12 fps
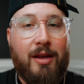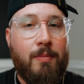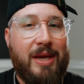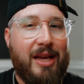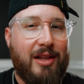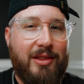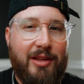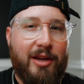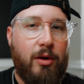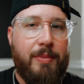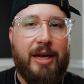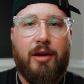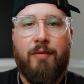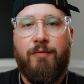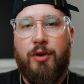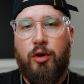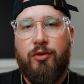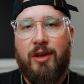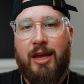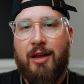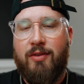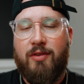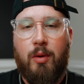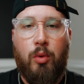can be a little bit confusing
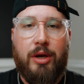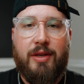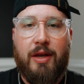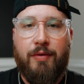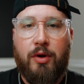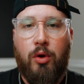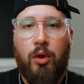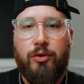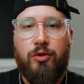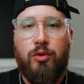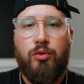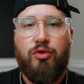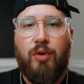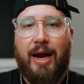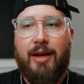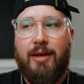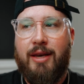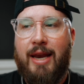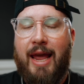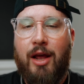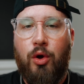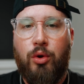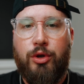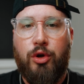and somewhat difficult to try to
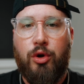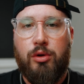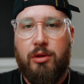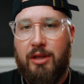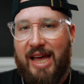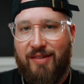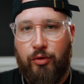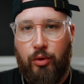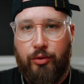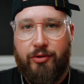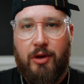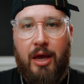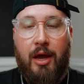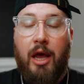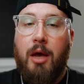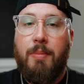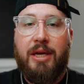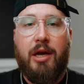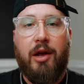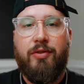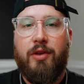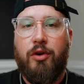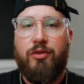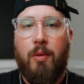nail your levels
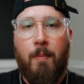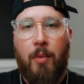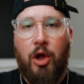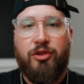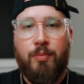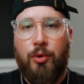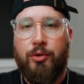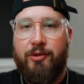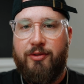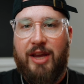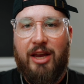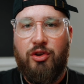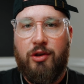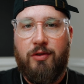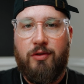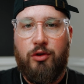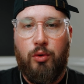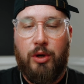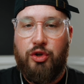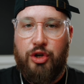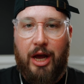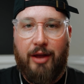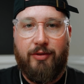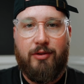because there's multiple stages to
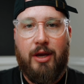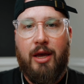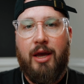adjust.